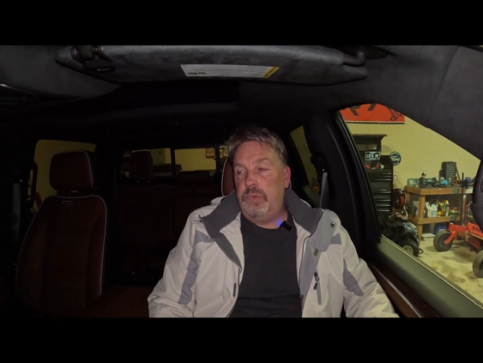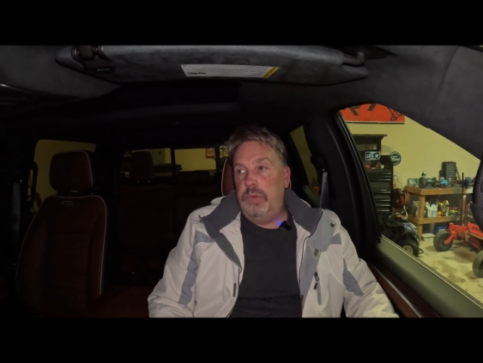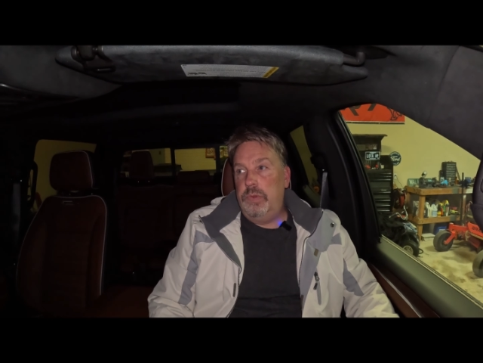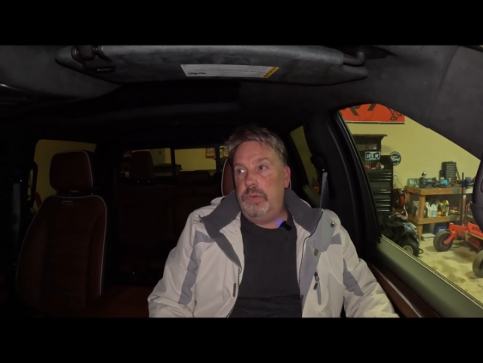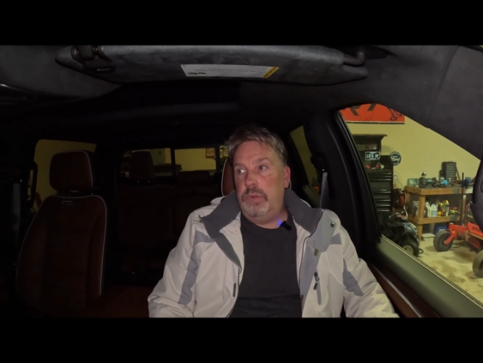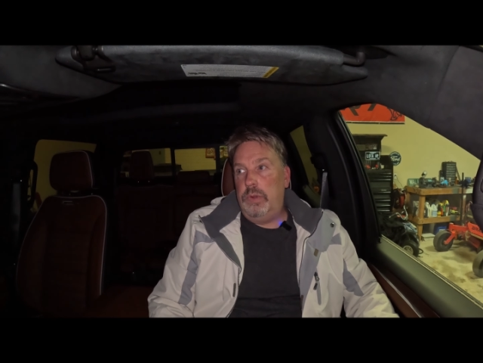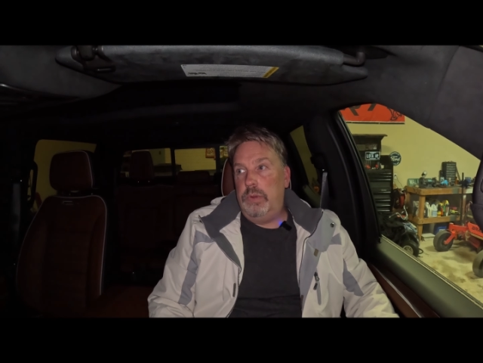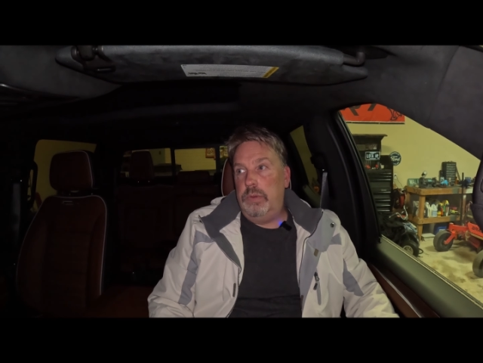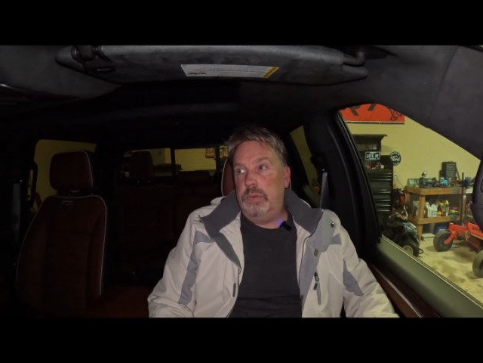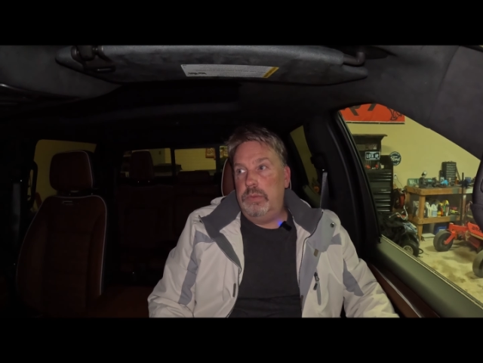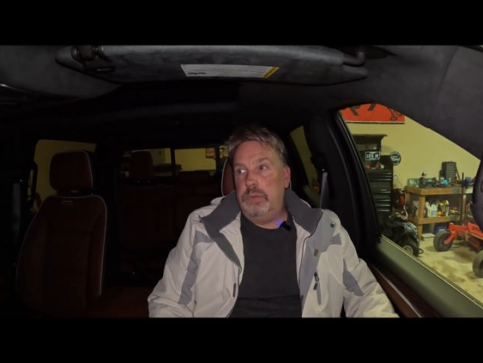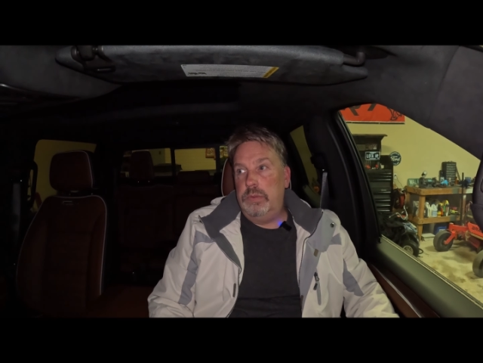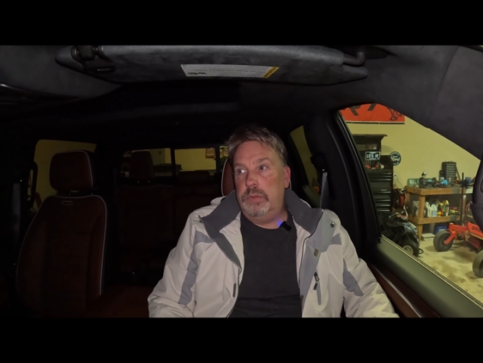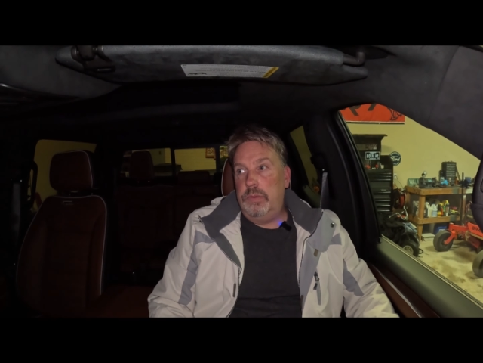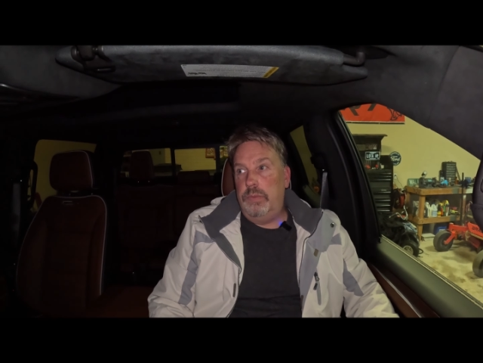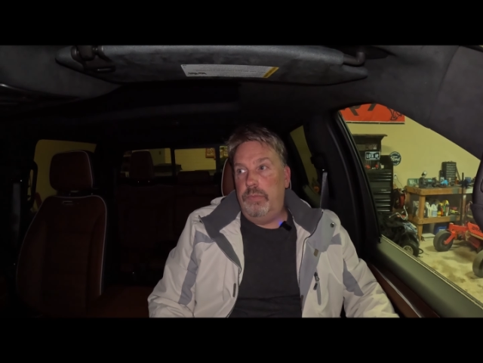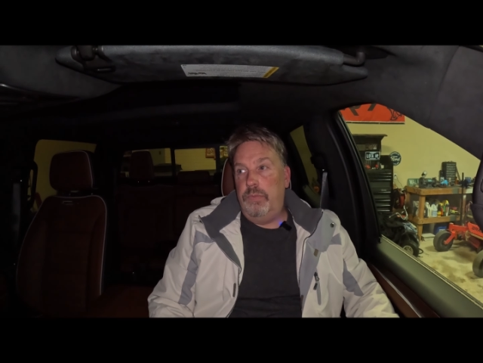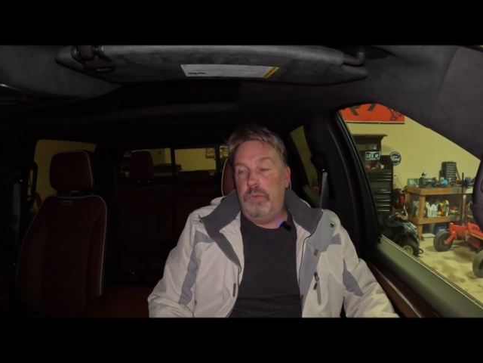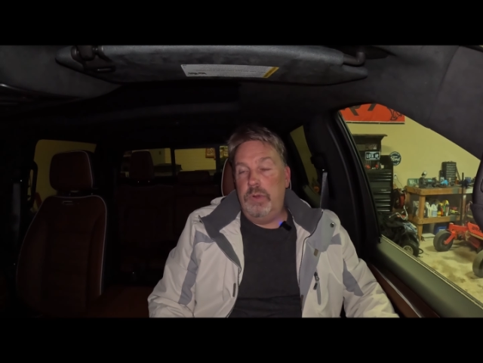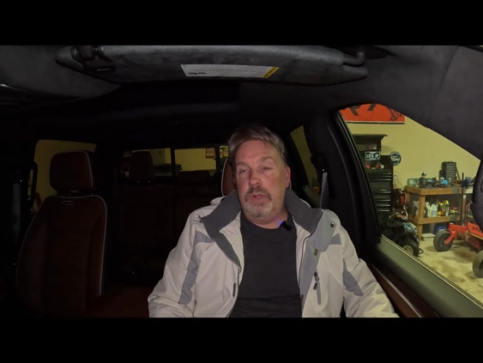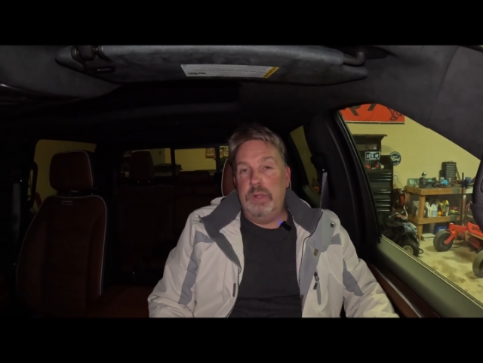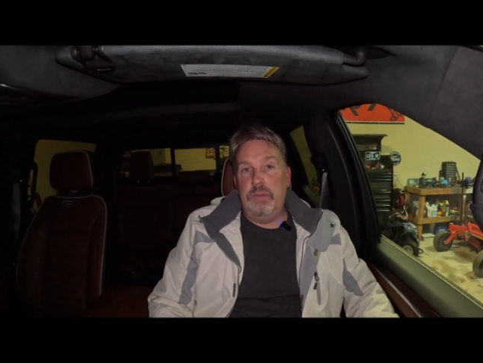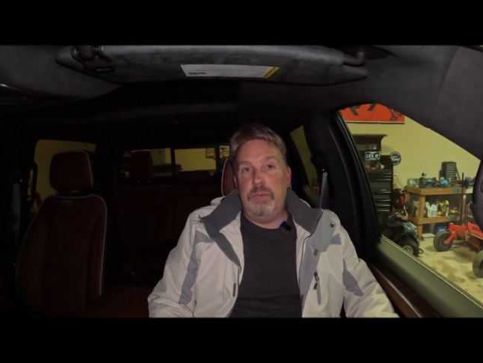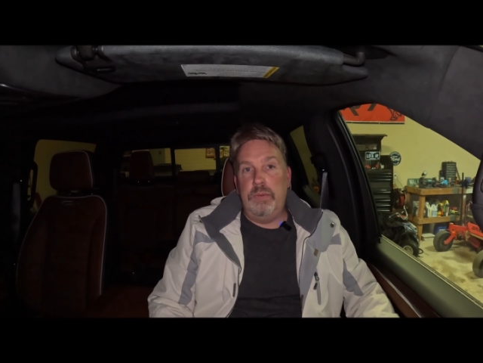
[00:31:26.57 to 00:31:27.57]
So
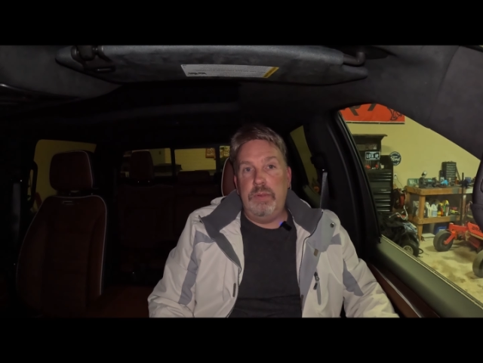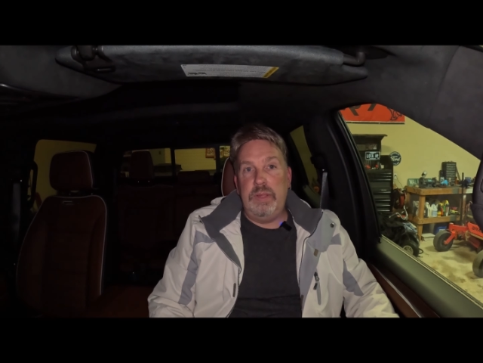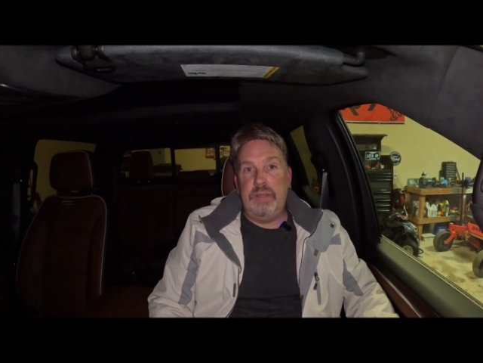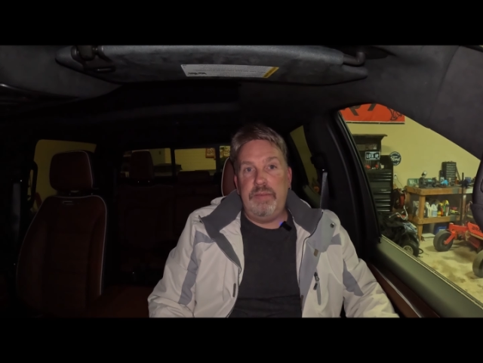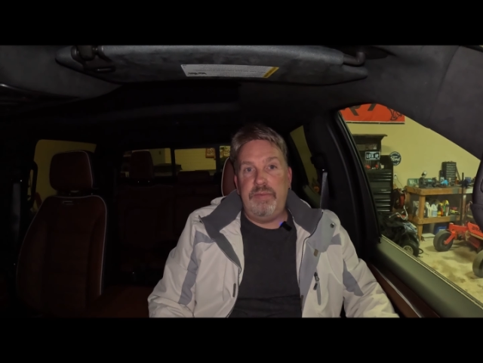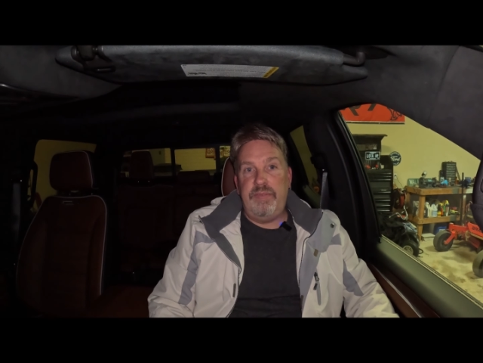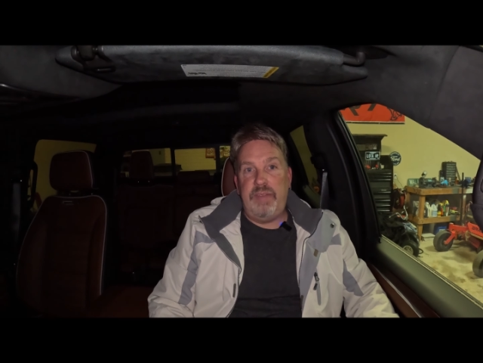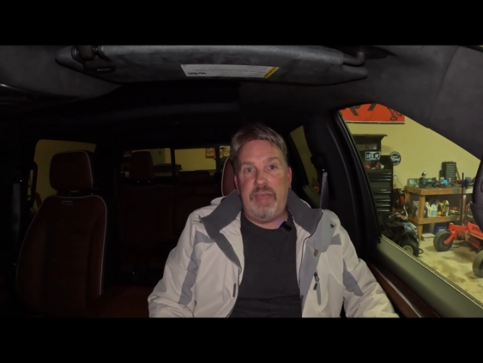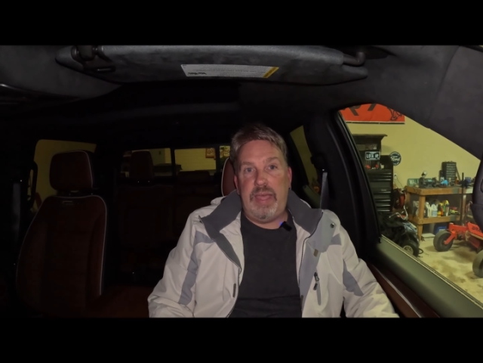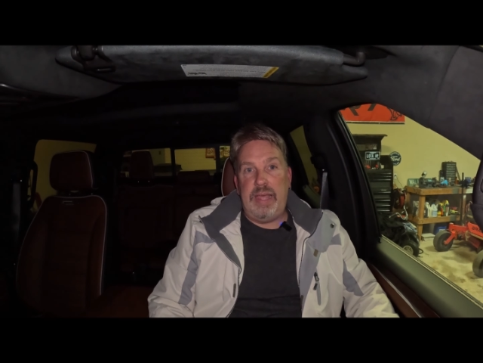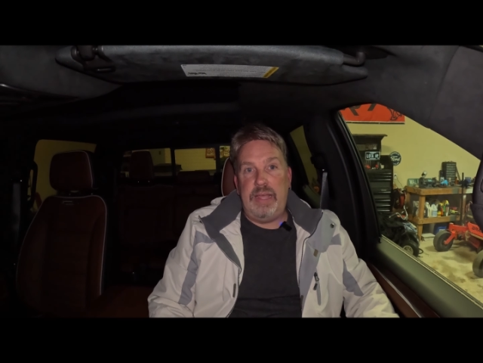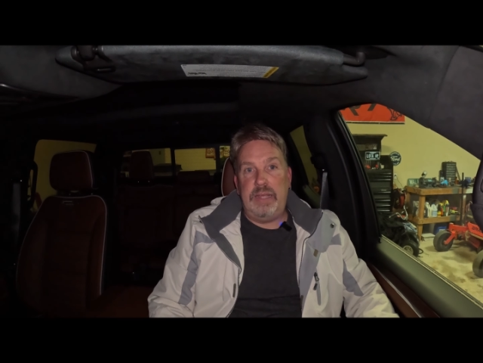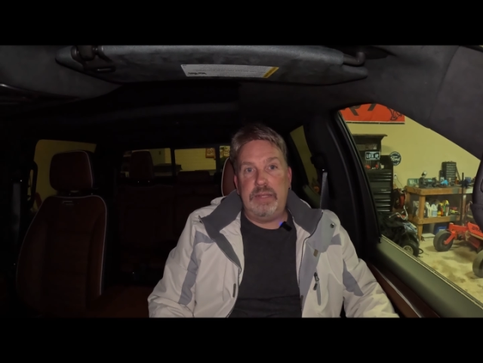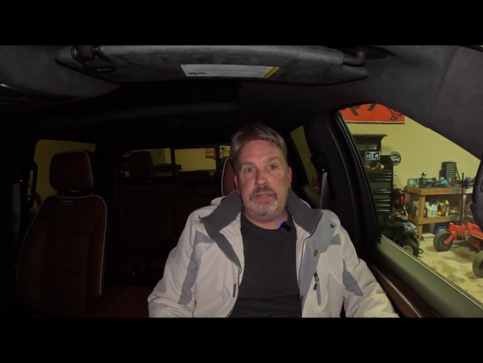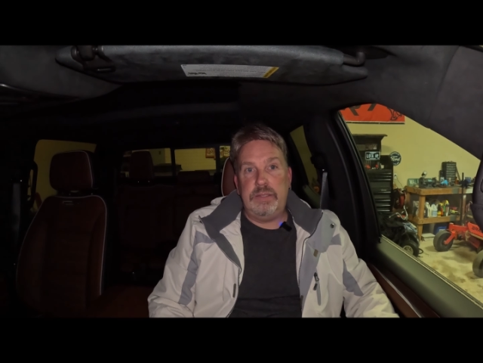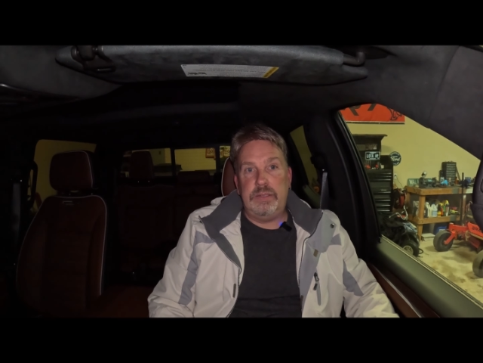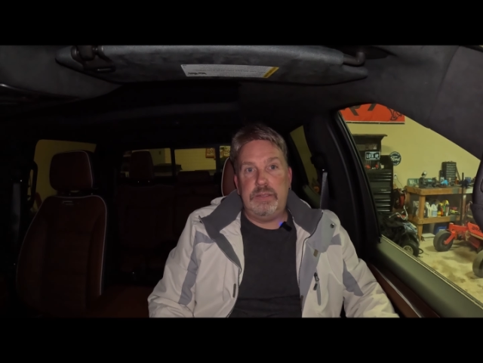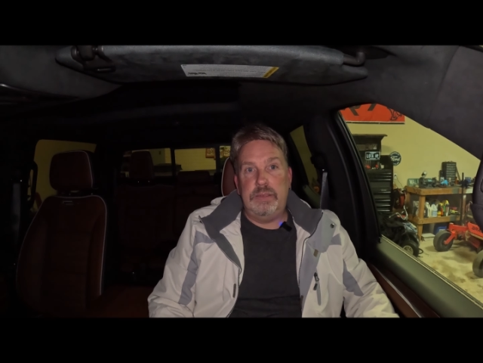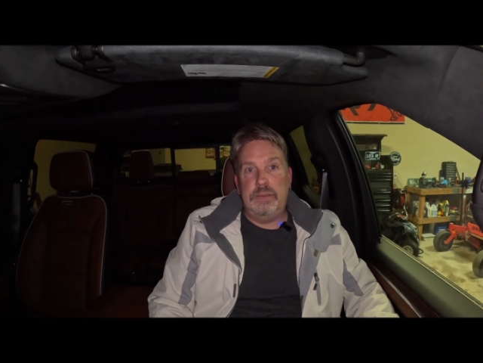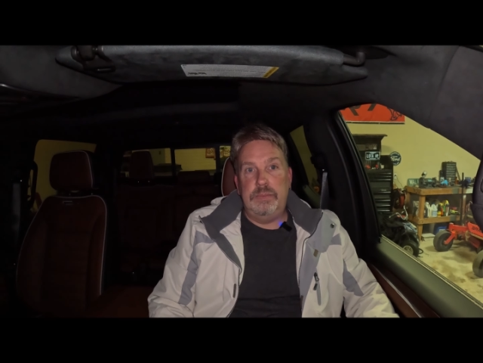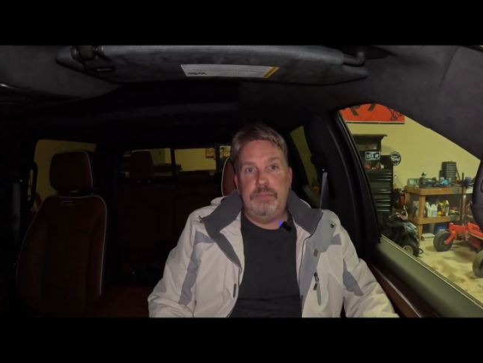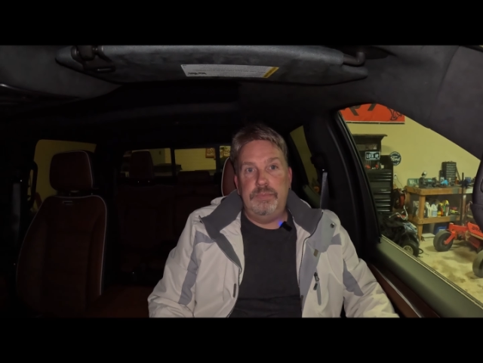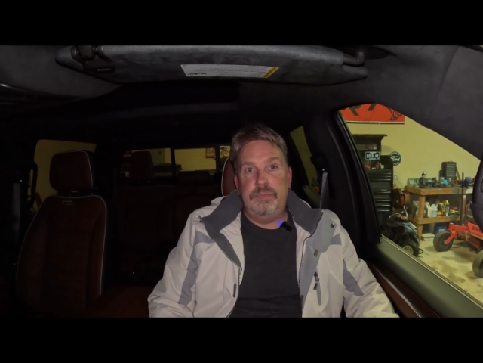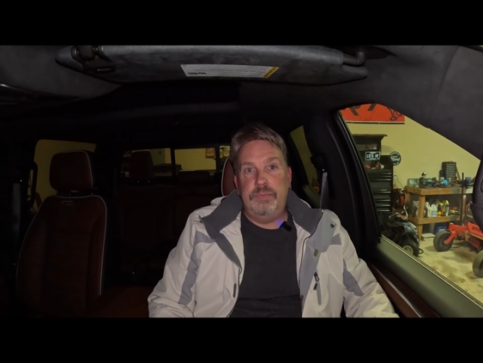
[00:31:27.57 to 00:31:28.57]
really, really fast,